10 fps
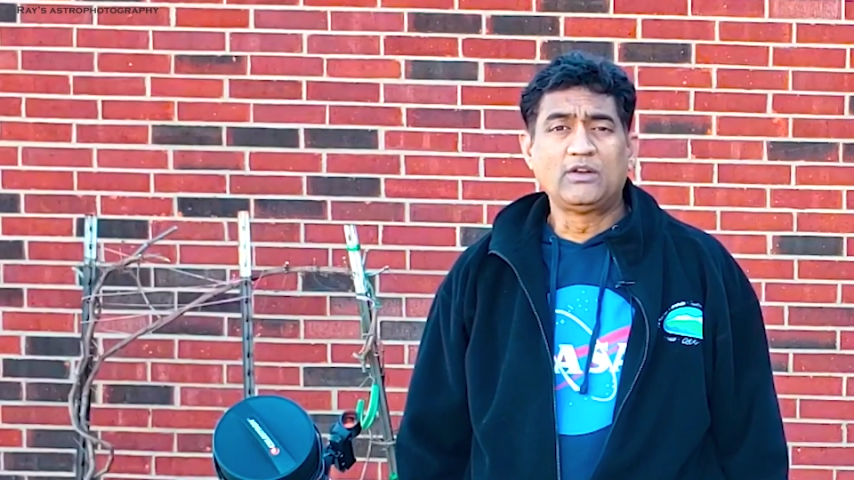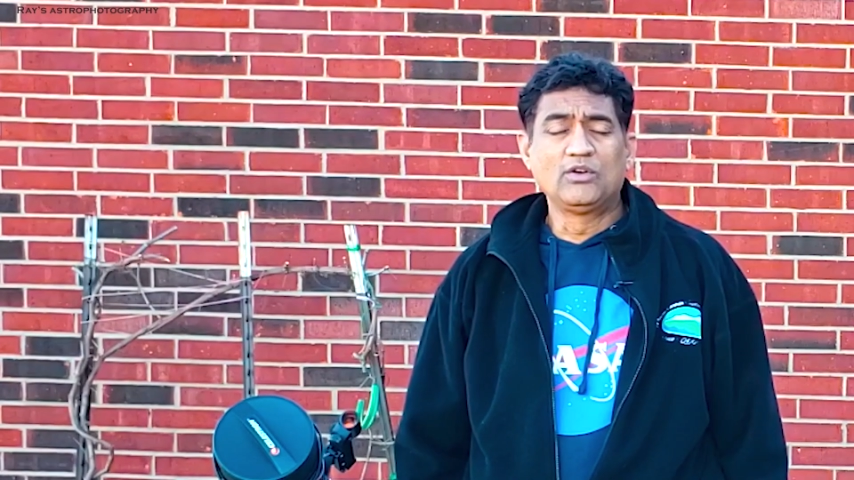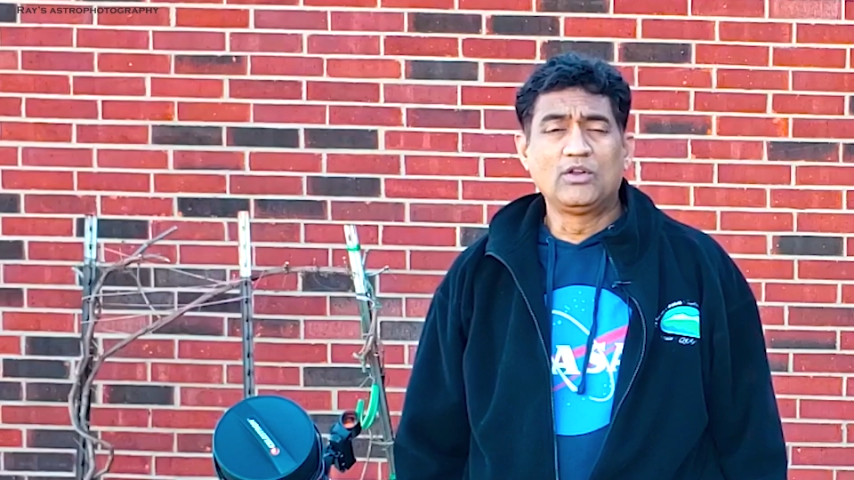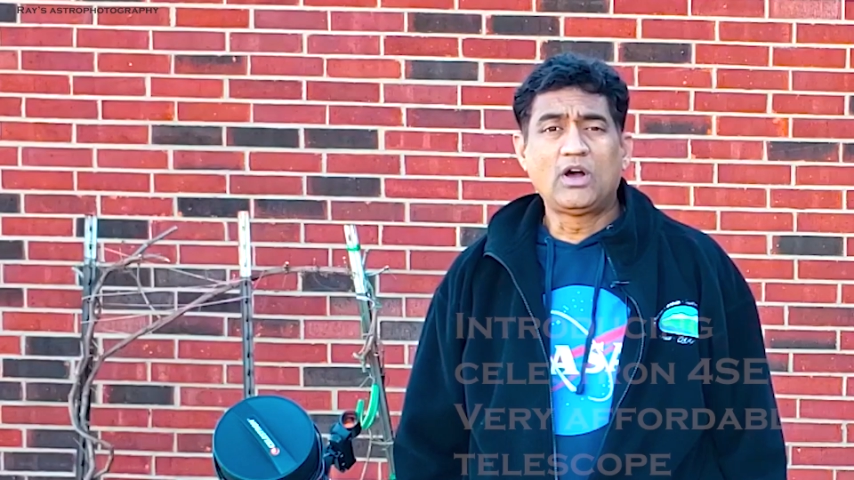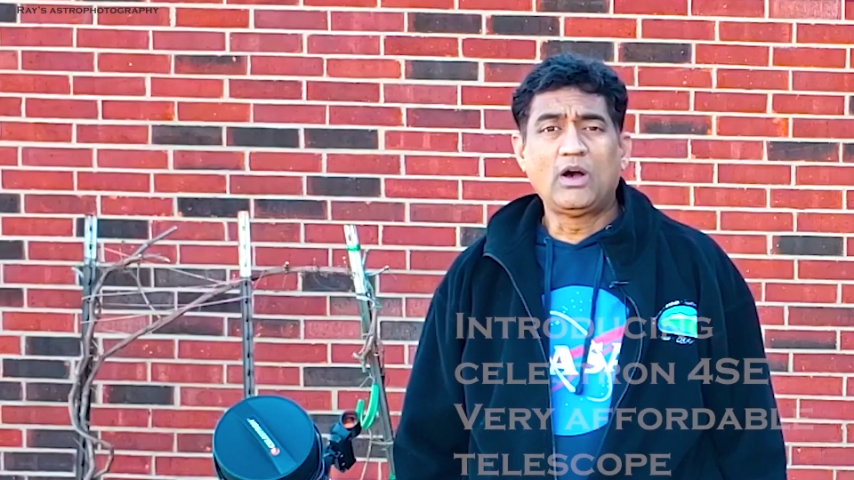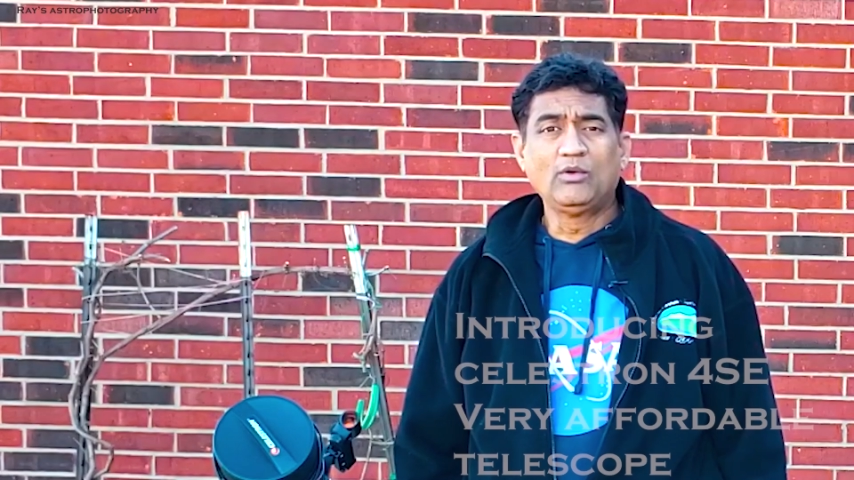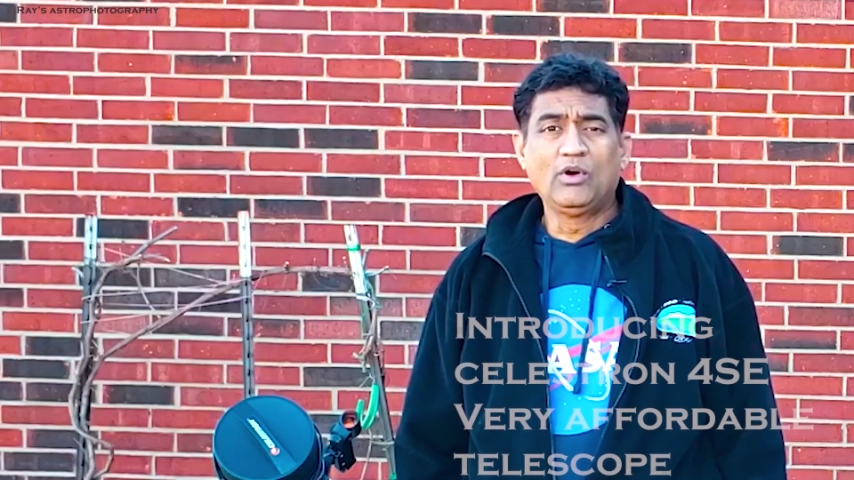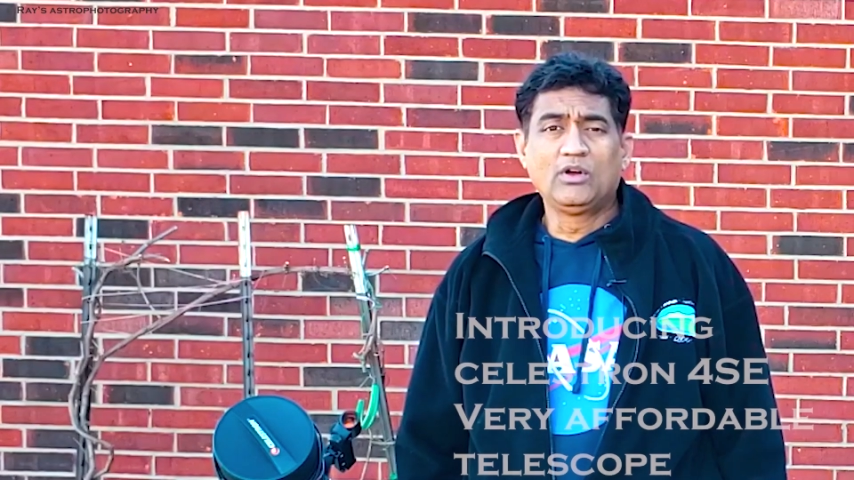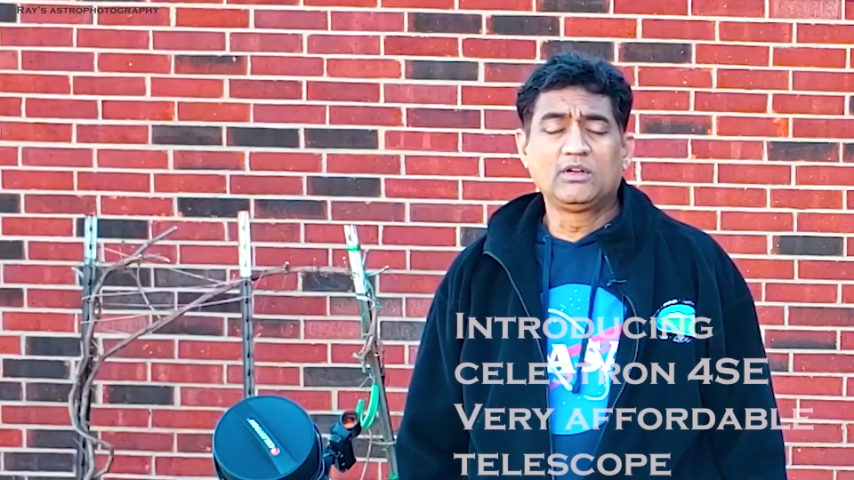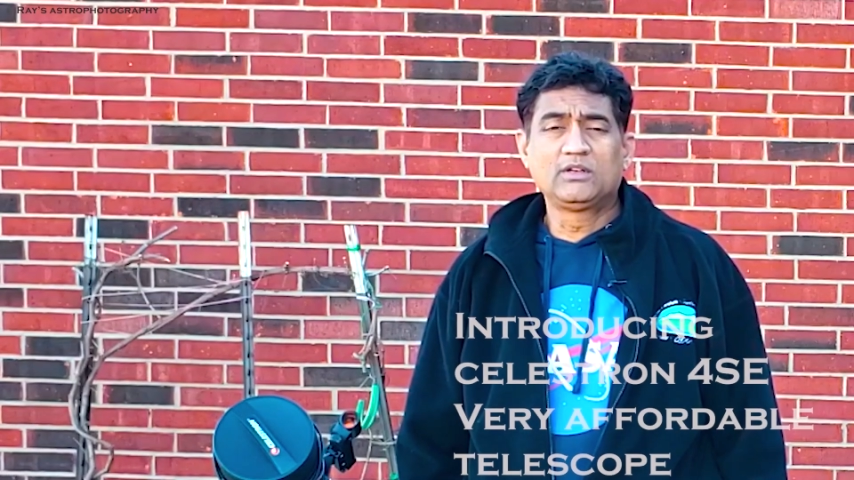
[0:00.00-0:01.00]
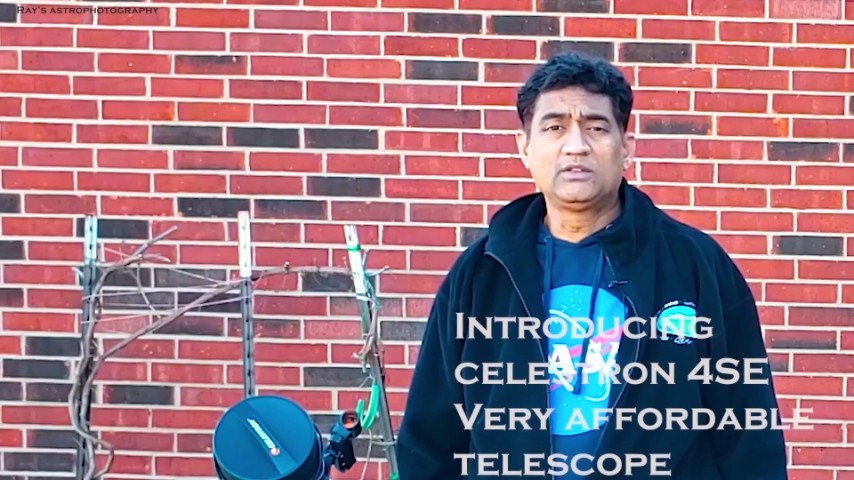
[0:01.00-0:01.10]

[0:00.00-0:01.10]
I don't know how long